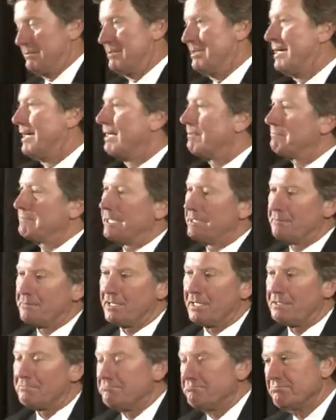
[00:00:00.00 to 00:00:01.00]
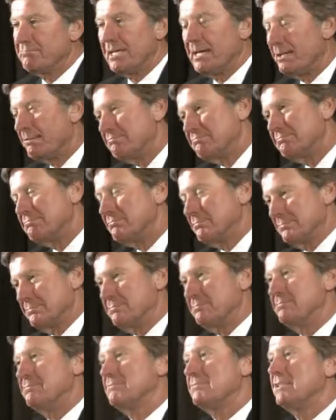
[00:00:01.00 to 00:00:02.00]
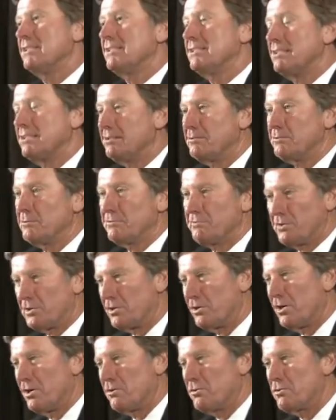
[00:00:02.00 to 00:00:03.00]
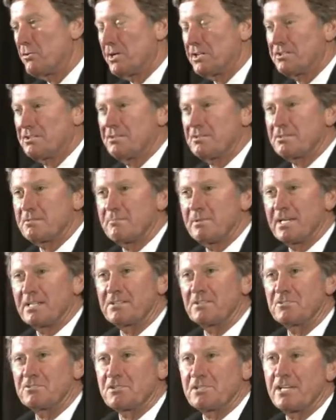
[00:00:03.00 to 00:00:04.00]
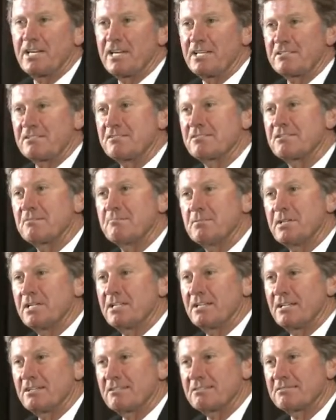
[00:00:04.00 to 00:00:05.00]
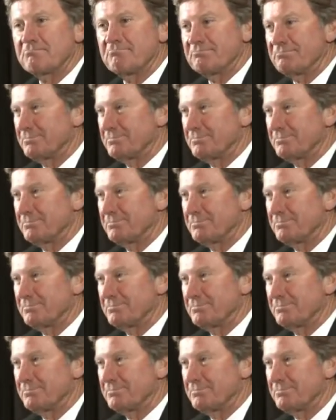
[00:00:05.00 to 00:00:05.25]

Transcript: at I, I'm not. I, I refer all questions about those guys to somebody else.